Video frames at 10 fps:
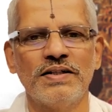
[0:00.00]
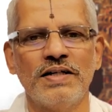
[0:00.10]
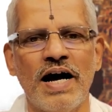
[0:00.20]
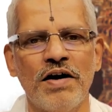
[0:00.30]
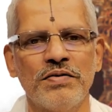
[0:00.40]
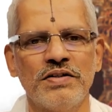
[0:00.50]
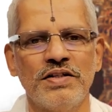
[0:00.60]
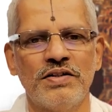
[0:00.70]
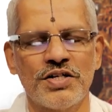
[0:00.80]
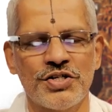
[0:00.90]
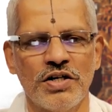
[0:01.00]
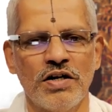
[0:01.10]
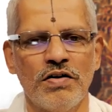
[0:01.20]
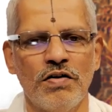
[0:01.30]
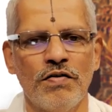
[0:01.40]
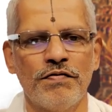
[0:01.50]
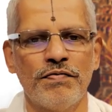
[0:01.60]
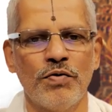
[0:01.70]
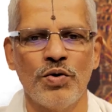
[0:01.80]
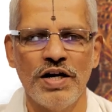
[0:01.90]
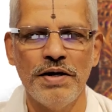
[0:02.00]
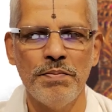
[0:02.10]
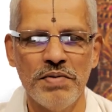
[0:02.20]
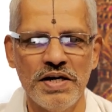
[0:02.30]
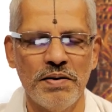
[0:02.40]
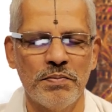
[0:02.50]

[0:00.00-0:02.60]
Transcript: have the darshana of only me,